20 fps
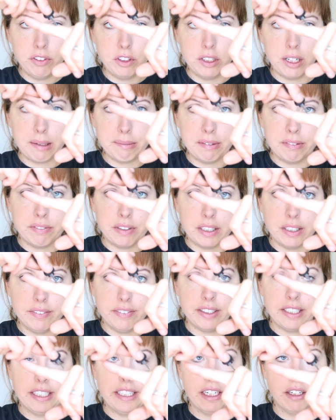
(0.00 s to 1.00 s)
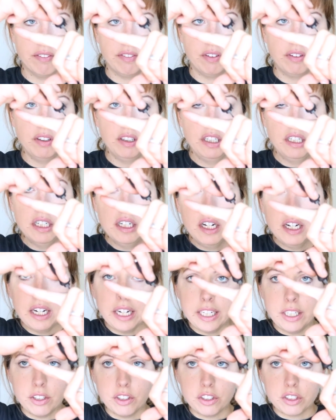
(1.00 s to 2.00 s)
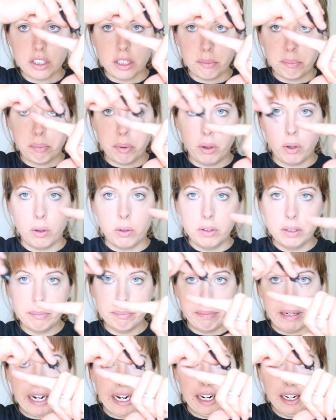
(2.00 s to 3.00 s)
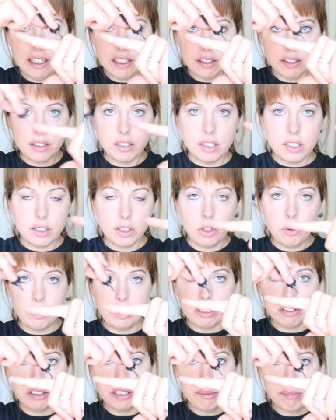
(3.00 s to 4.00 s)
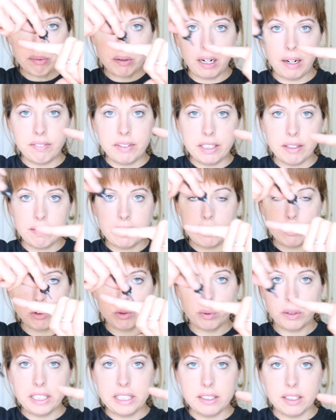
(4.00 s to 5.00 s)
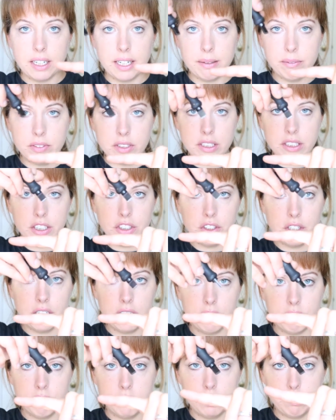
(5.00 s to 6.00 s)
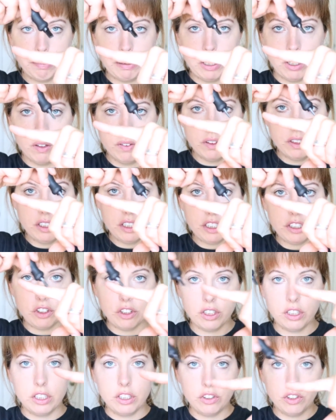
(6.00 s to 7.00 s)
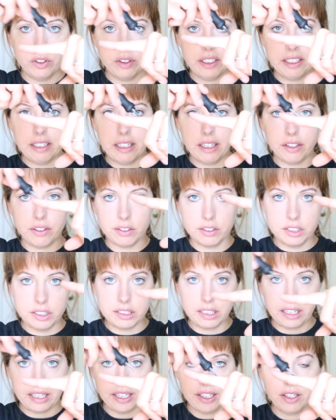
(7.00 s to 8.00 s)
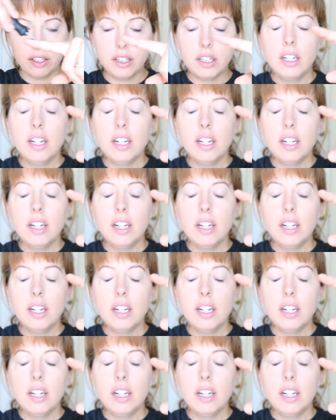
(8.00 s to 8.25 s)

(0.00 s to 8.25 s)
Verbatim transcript: you got to be very, very careful and you're just going to pull it back quickly, probably around 20 times. Then you're going to flip it over and you're going to do the other side.